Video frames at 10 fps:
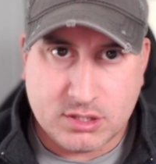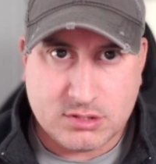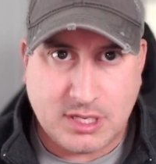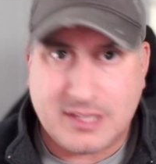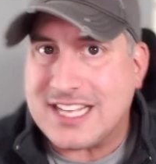
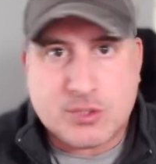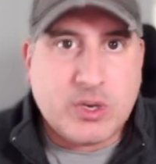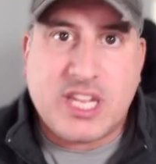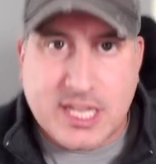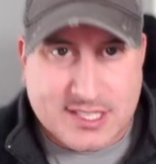That's what
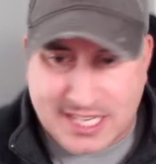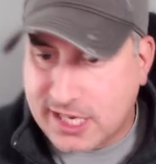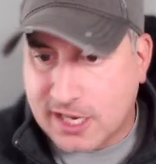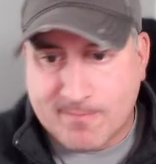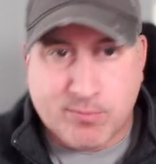he is. He
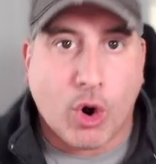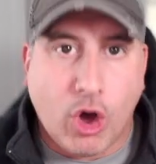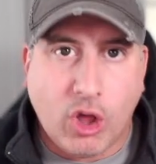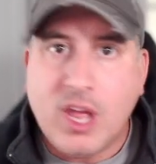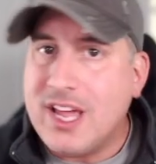can
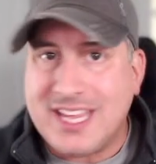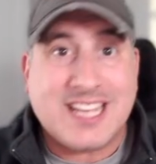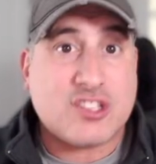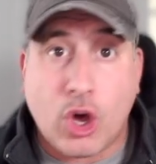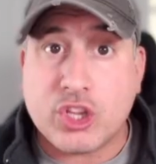brawl. He has
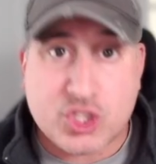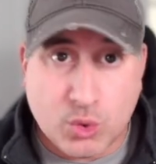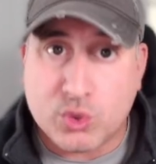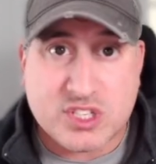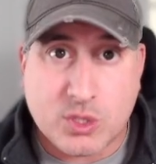all the
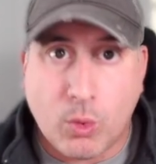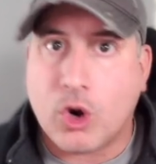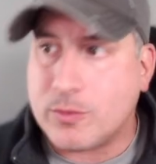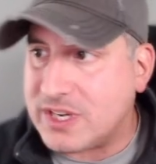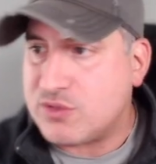tools in the
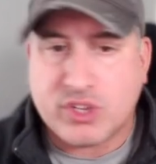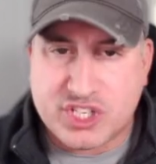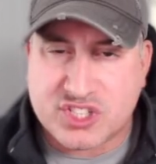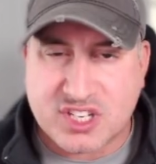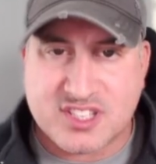world, but he's really
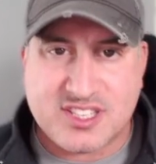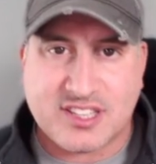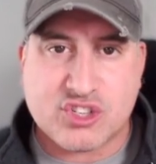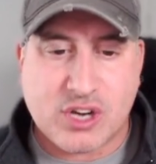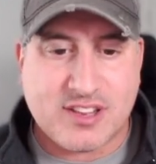just going to stick to
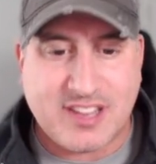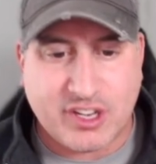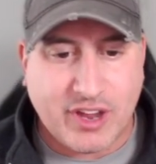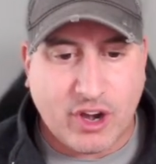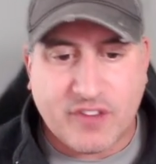trying to take
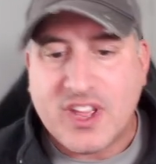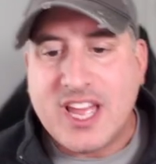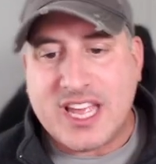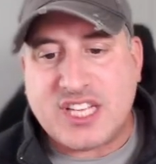your head off. He's